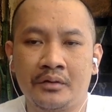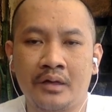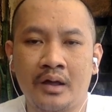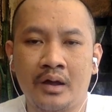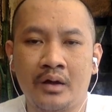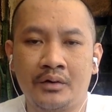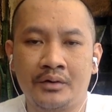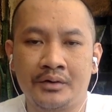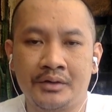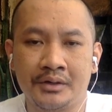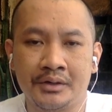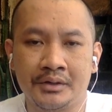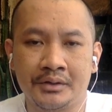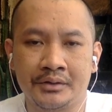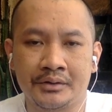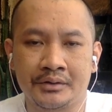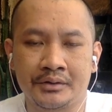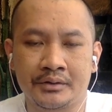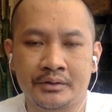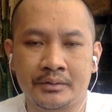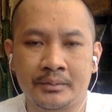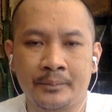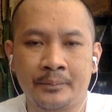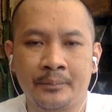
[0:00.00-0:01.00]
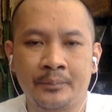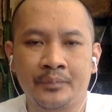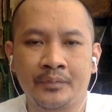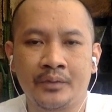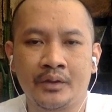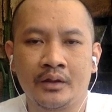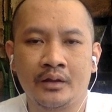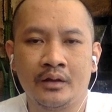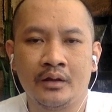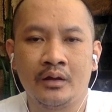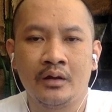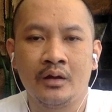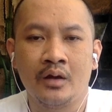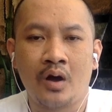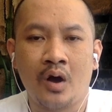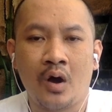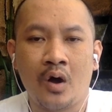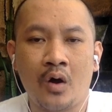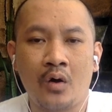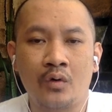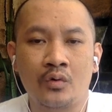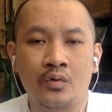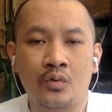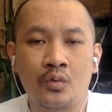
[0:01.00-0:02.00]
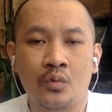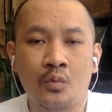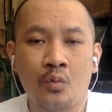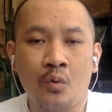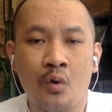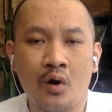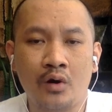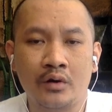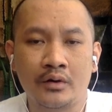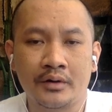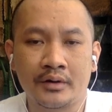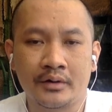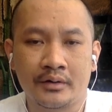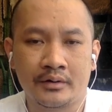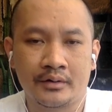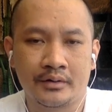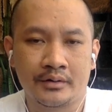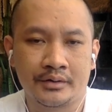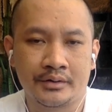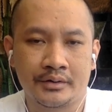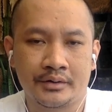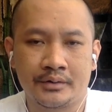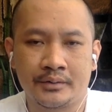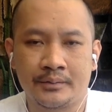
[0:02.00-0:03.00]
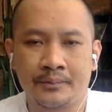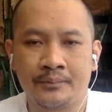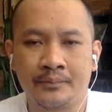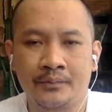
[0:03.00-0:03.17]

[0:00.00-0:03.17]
audience or works